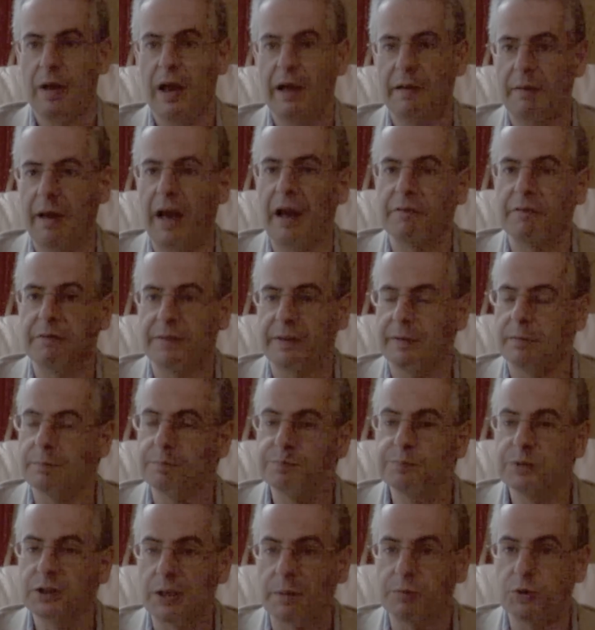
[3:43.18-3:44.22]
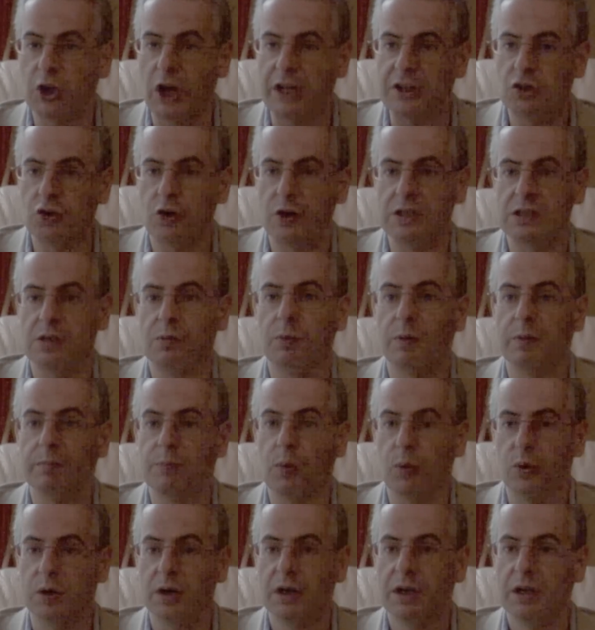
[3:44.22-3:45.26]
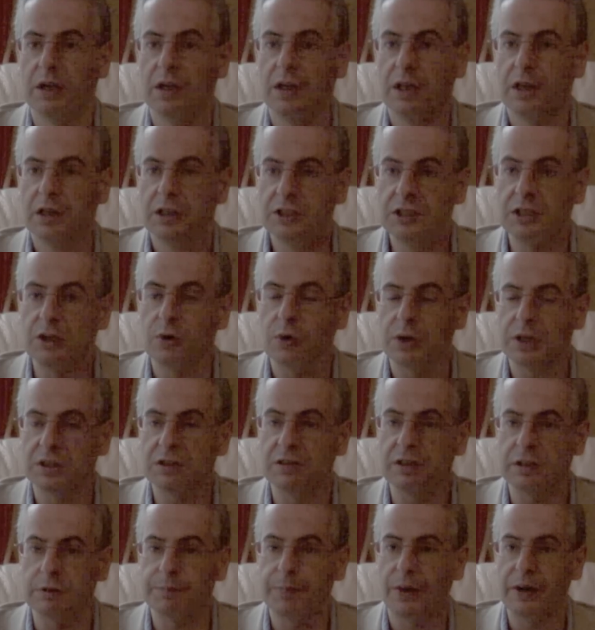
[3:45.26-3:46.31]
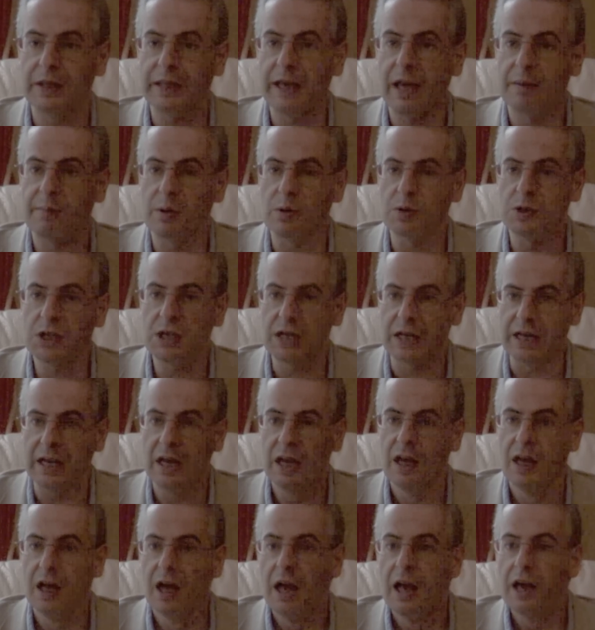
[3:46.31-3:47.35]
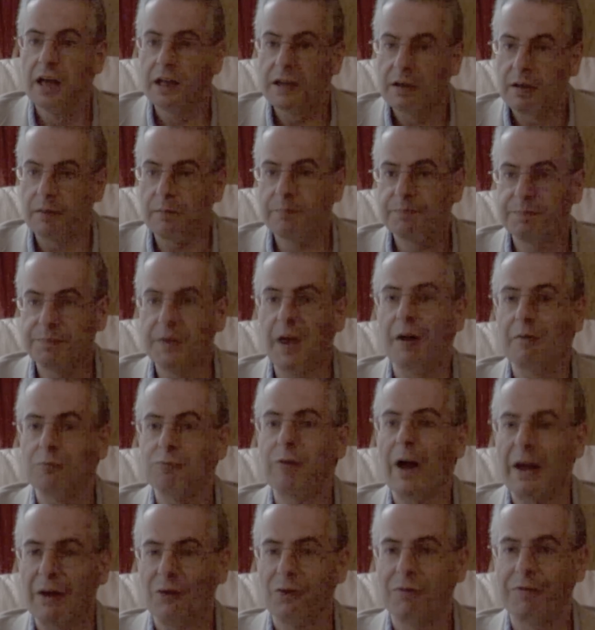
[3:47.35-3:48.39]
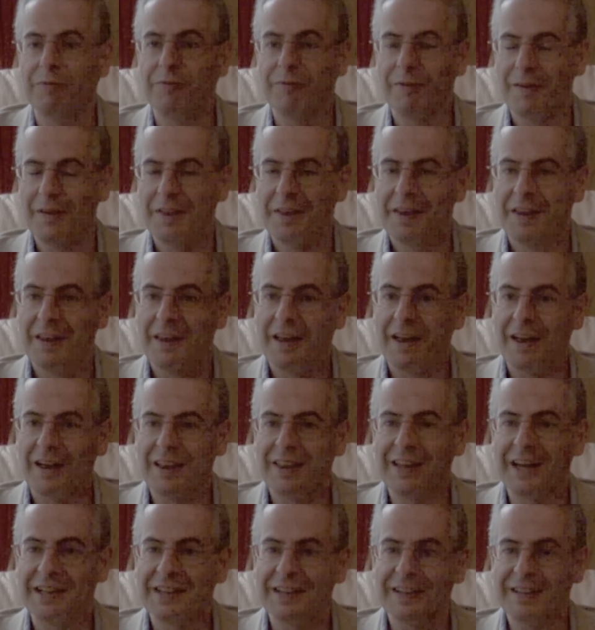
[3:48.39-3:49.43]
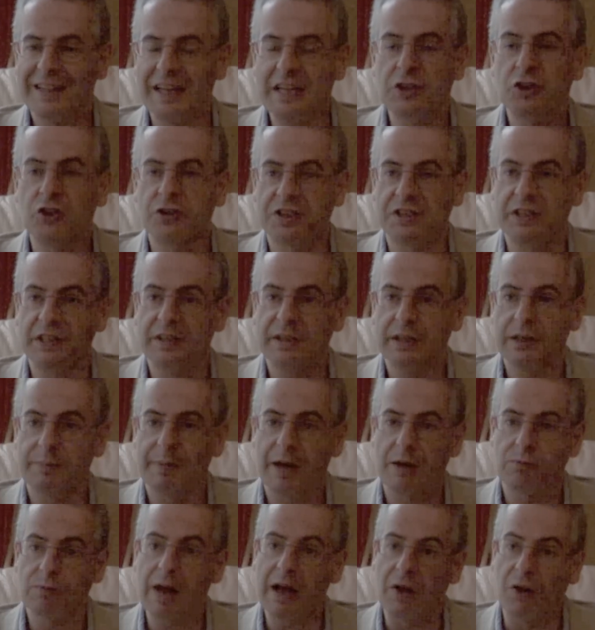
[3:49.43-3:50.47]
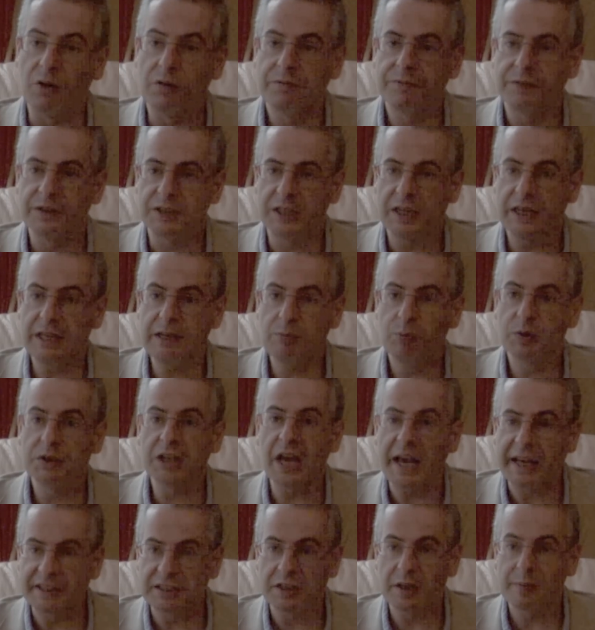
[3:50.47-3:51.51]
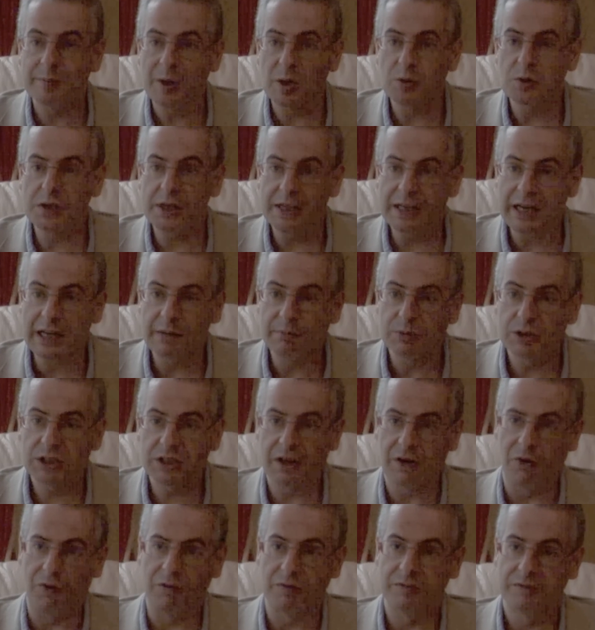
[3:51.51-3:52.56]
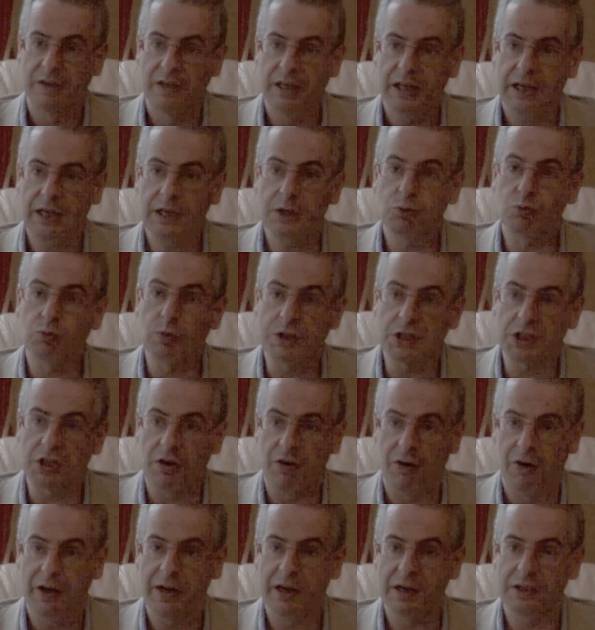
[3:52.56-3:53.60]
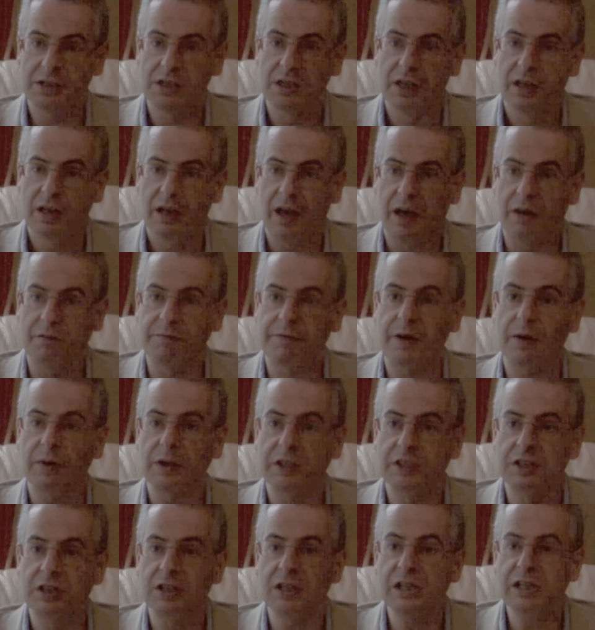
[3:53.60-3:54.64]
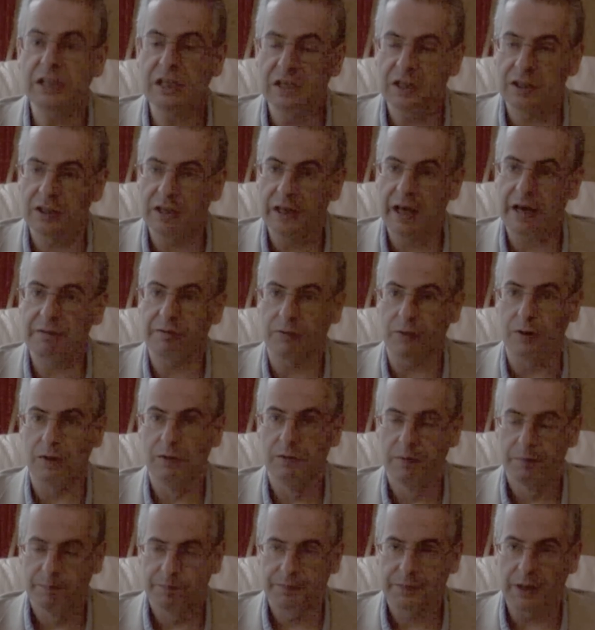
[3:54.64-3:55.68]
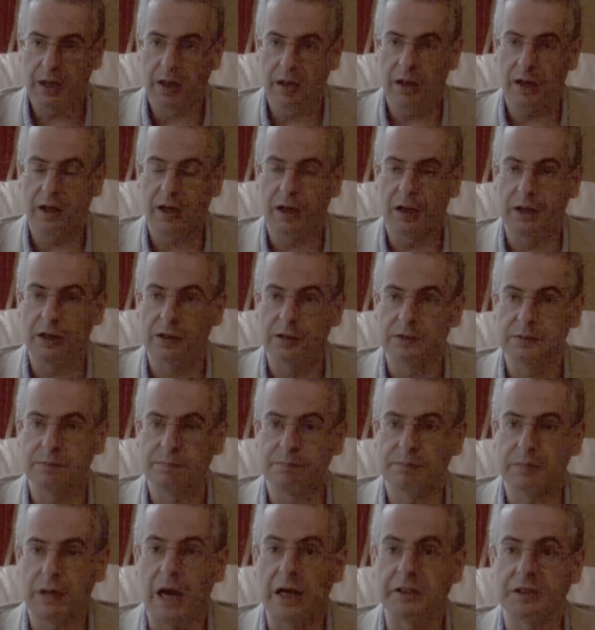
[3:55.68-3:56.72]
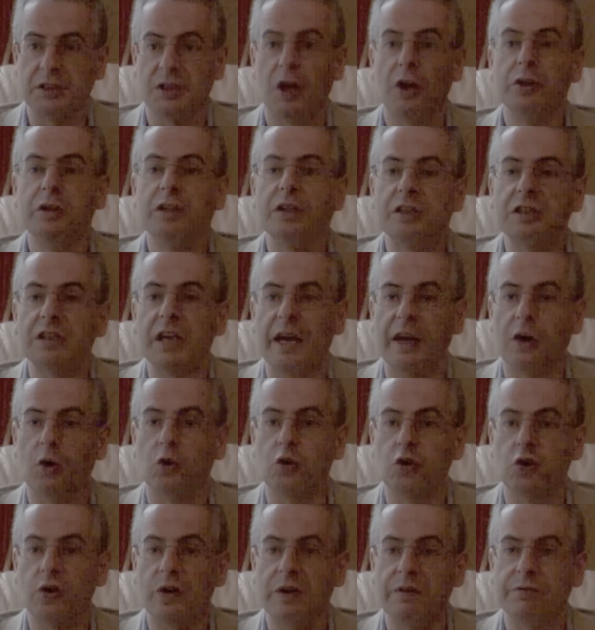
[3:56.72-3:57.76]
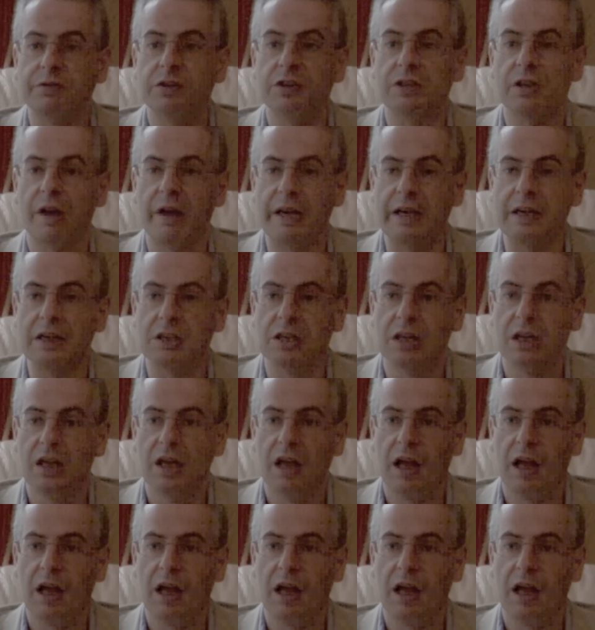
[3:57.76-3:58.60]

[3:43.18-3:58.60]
have the subject treated with more seriousness by the MOD. Ralph, the interesting thing about Ralph is he was ex-MOD himself. He had retired at very senior level as an Under-Secretary of State